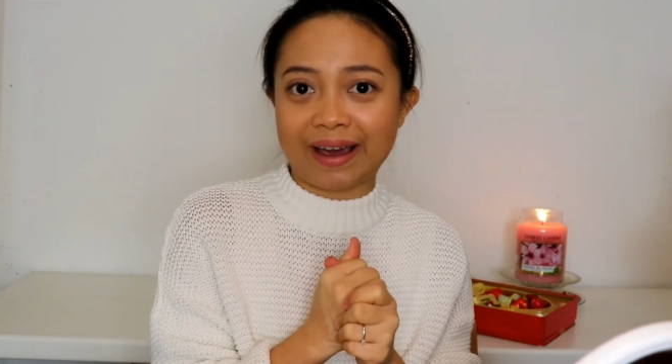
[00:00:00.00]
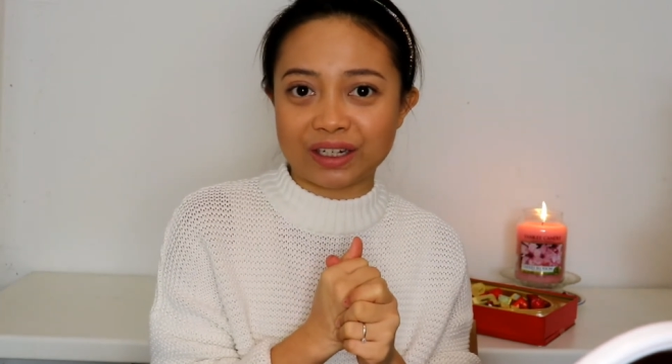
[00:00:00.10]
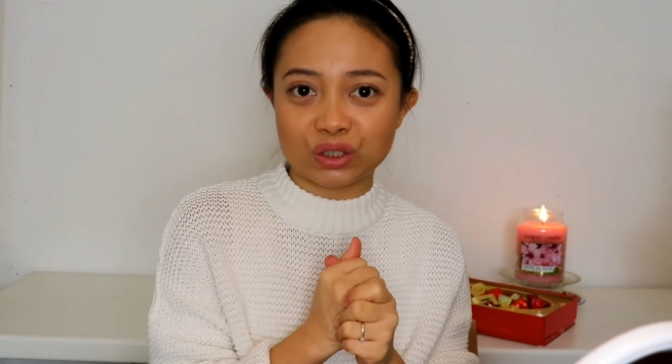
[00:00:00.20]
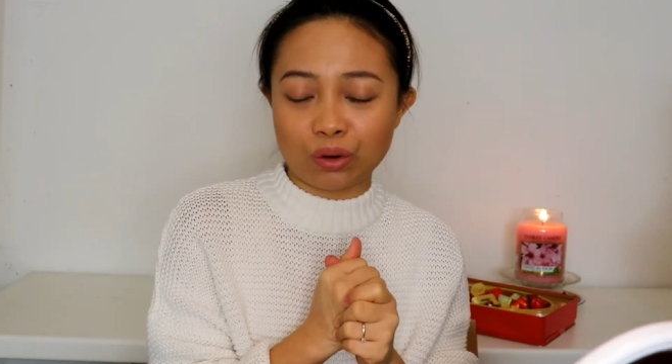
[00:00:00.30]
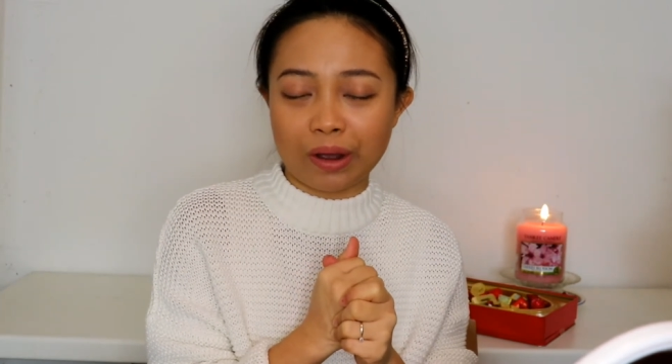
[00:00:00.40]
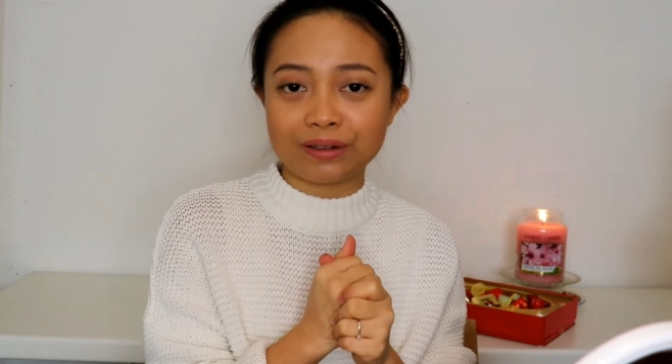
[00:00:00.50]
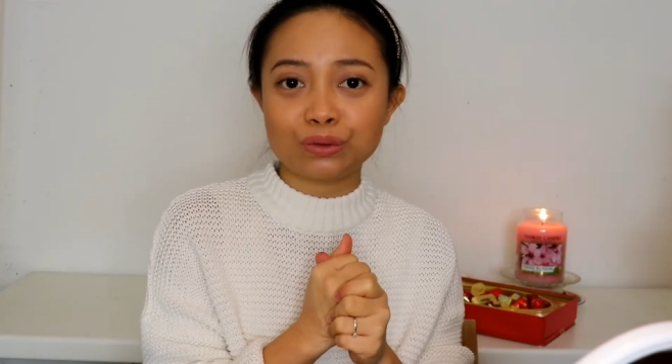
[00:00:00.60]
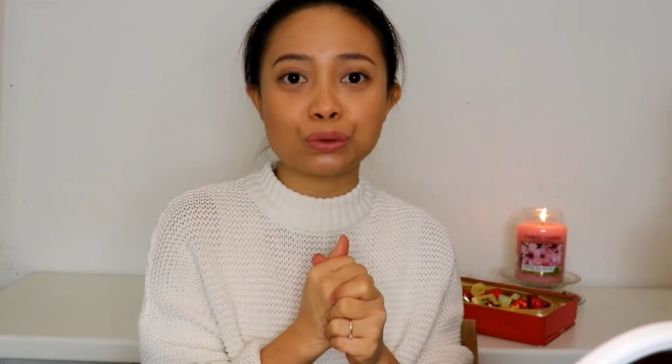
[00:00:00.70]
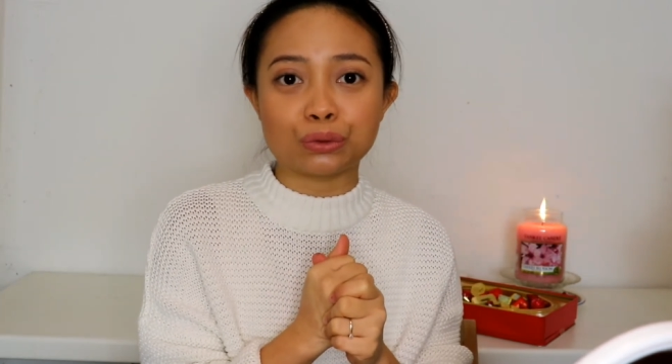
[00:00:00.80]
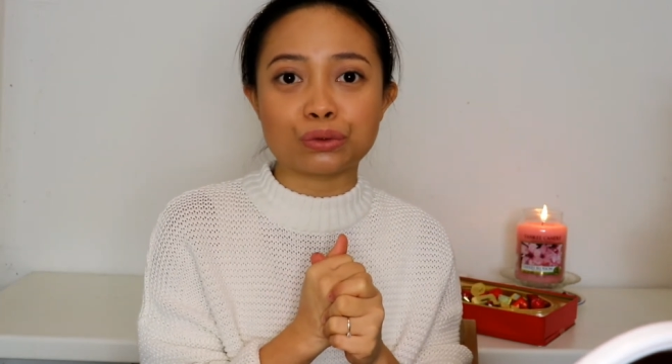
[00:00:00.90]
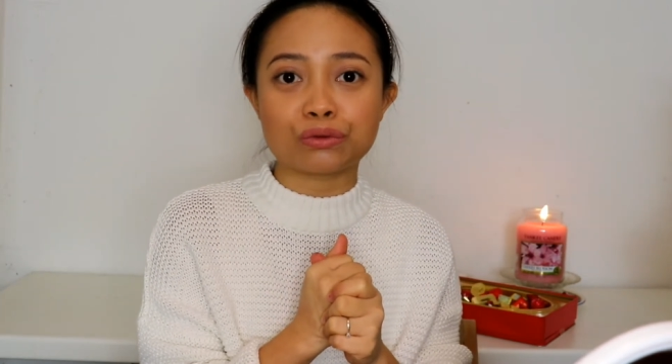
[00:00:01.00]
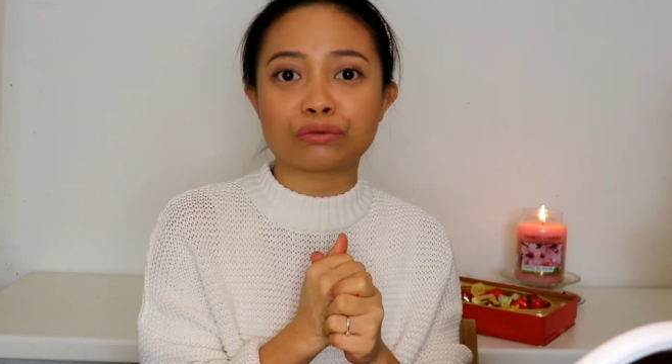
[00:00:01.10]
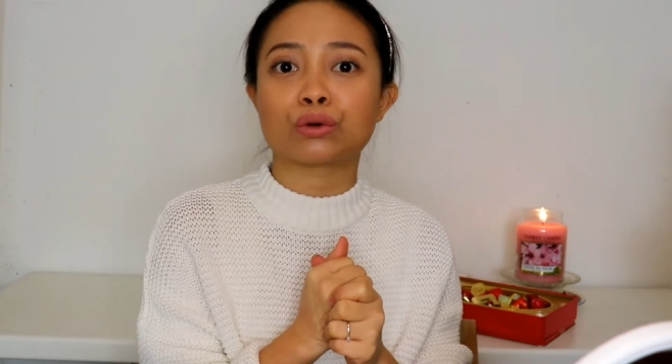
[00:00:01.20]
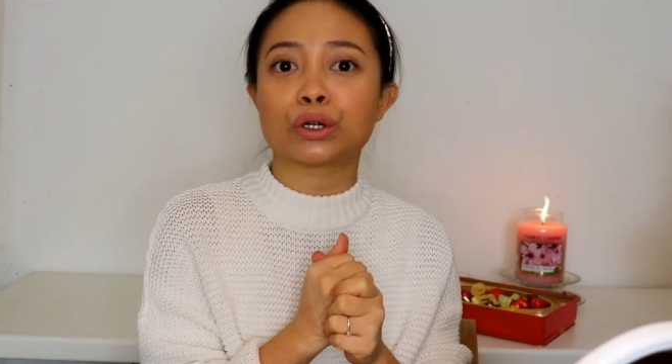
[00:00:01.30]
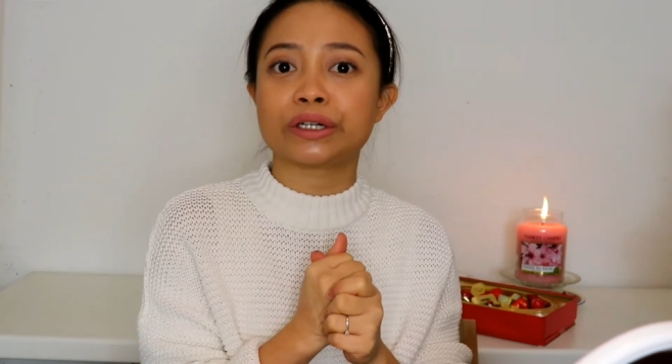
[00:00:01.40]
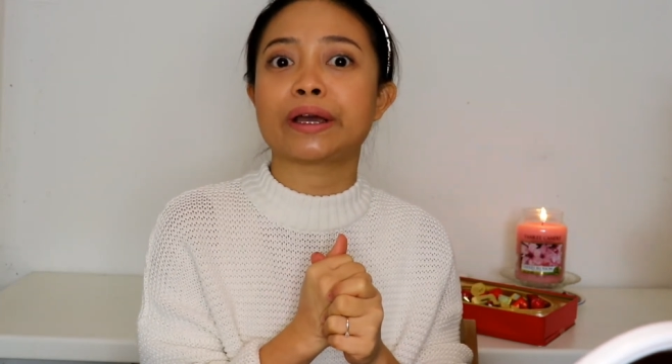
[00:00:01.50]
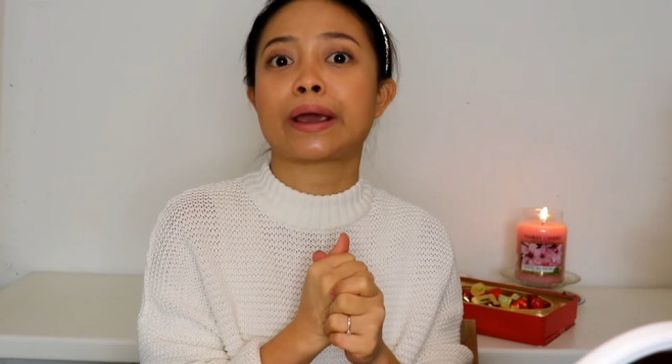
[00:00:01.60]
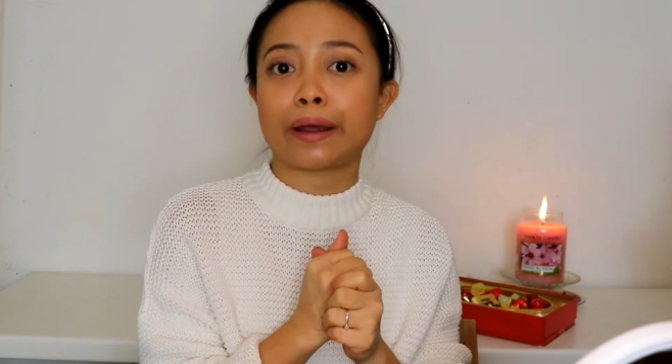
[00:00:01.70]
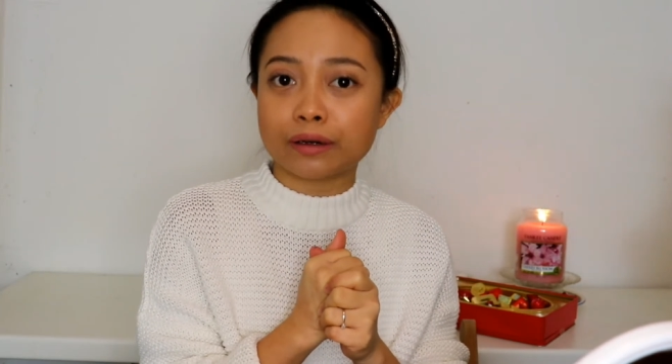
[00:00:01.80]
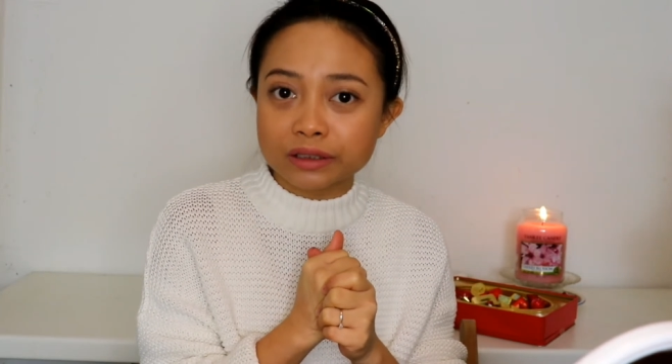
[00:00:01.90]
I tried to look for the
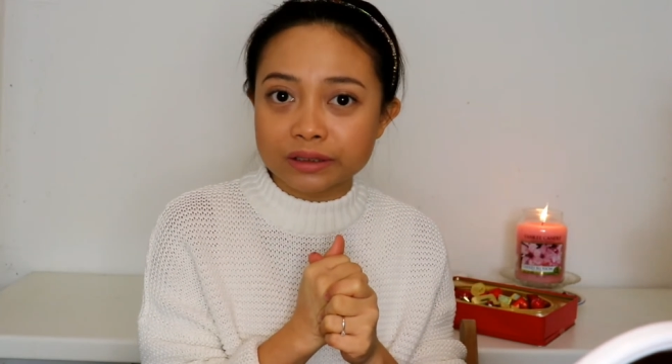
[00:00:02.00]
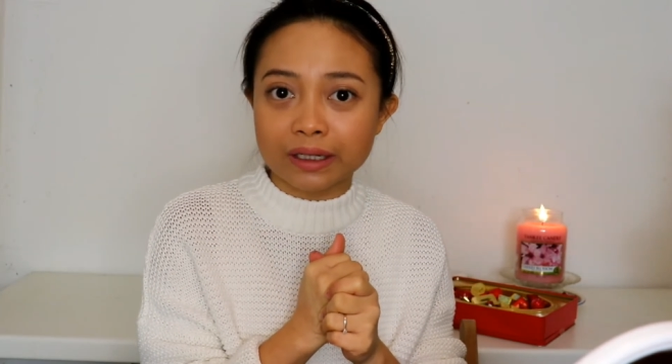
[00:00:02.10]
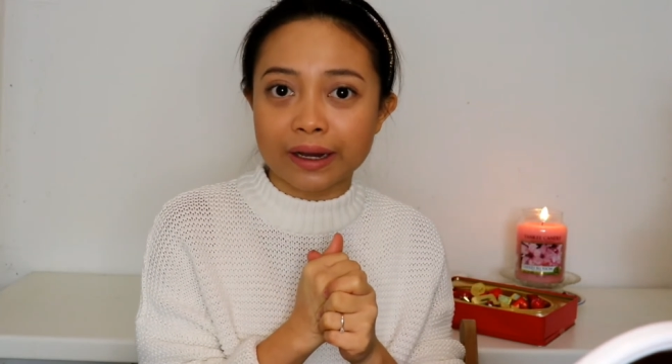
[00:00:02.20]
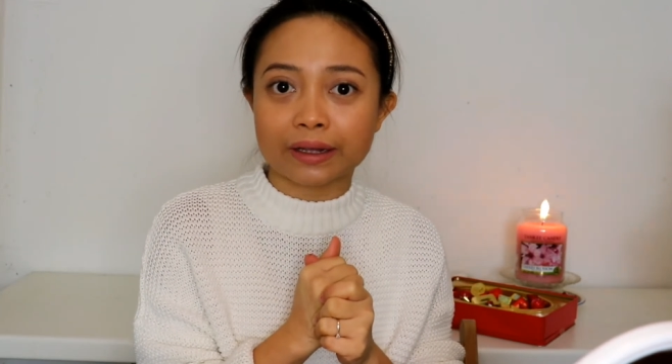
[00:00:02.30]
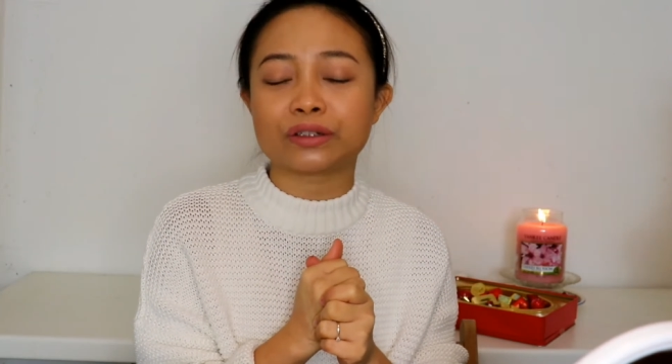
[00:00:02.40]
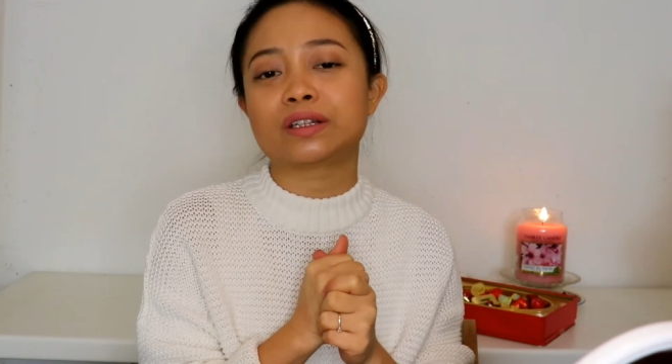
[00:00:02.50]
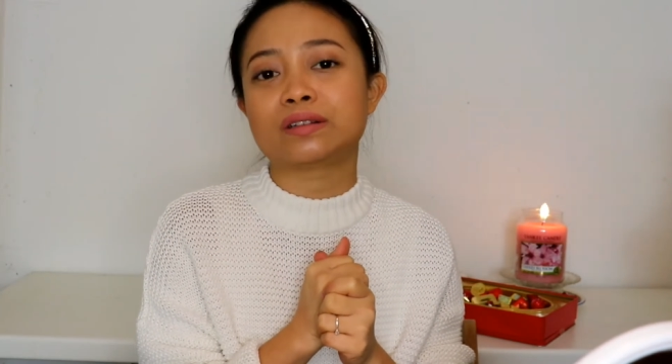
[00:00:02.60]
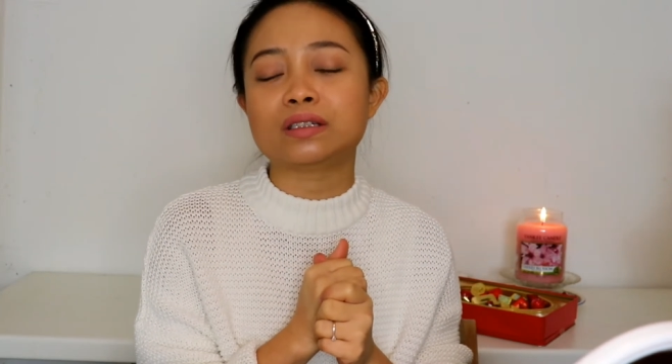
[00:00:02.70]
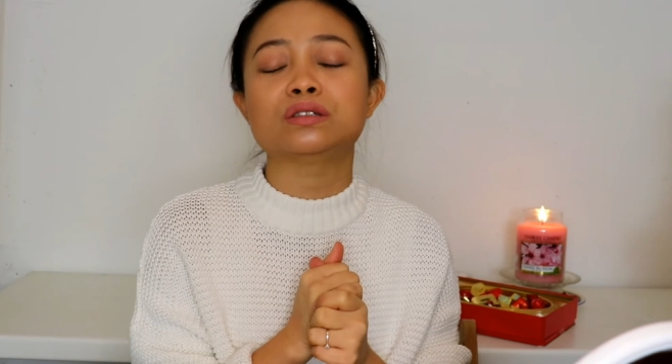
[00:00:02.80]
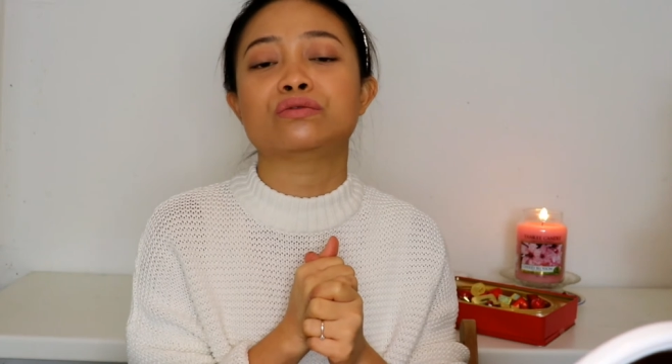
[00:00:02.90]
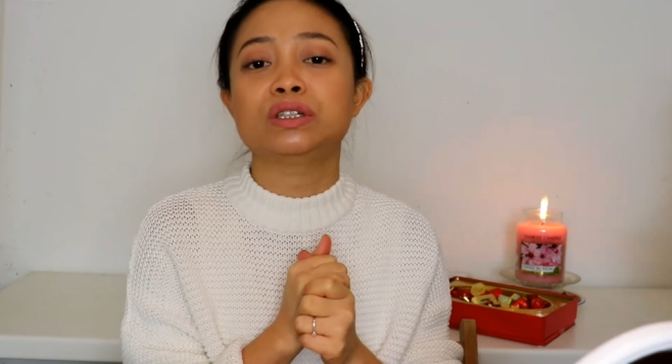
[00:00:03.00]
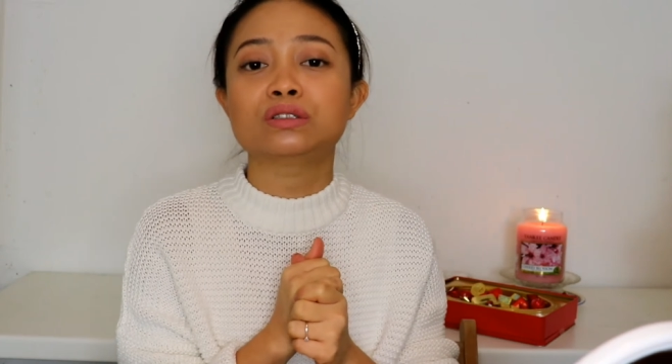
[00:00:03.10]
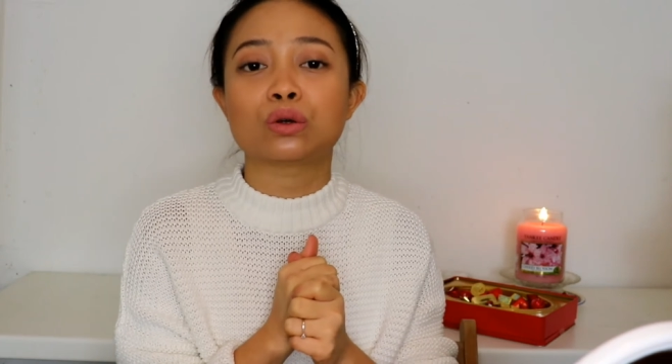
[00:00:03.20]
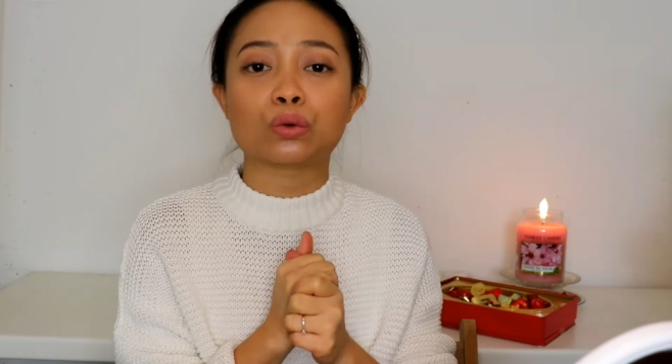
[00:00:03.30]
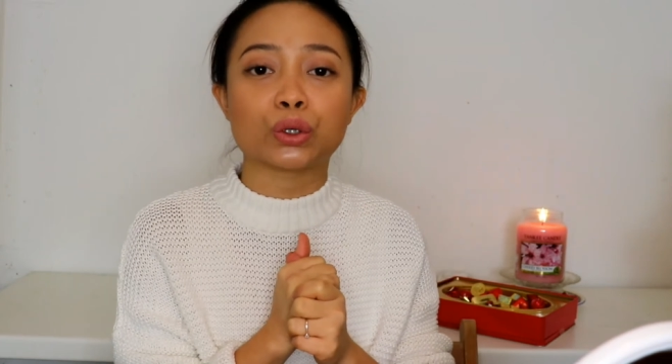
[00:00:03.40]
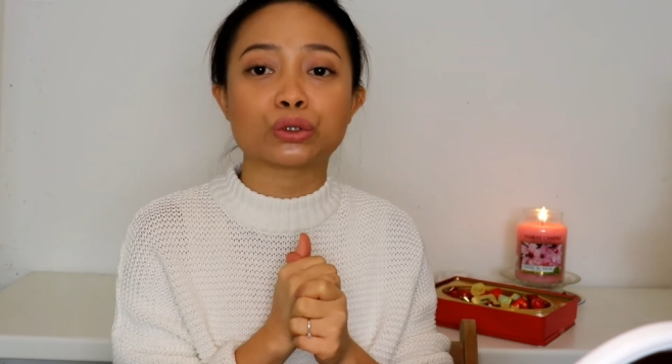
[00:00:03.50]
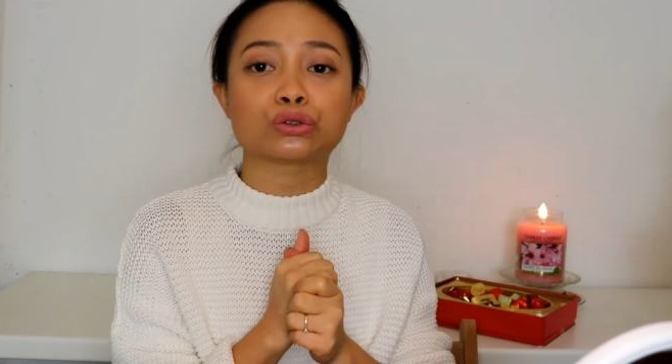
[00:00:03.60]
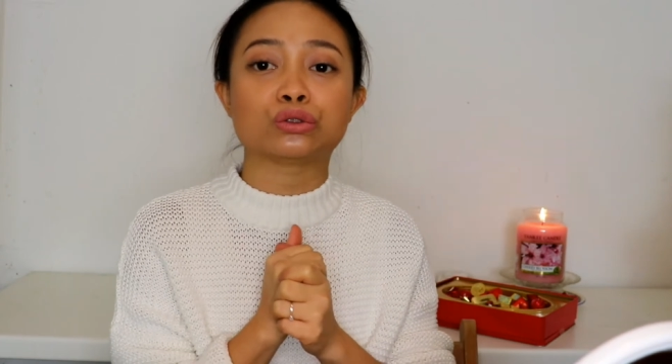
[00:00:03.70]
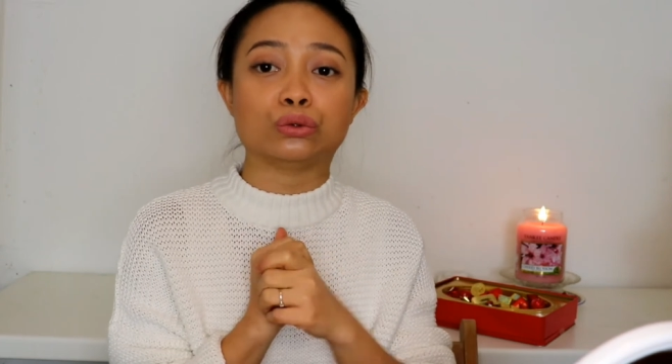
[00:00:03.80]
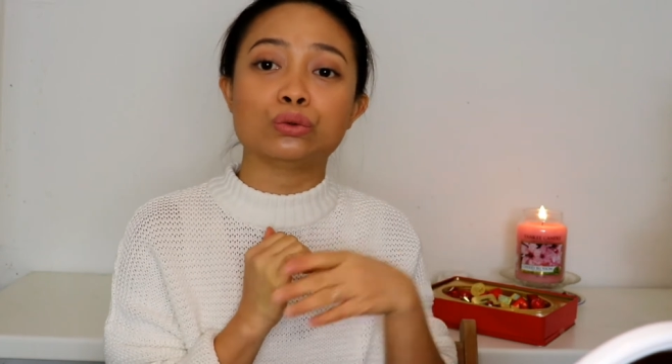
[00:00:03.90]
hairstyle that these Vsco
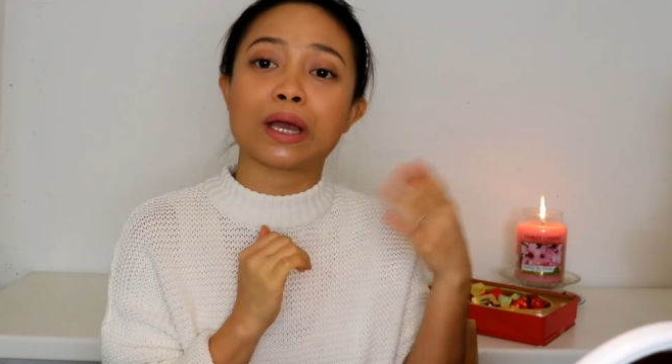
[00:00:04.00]
girls do,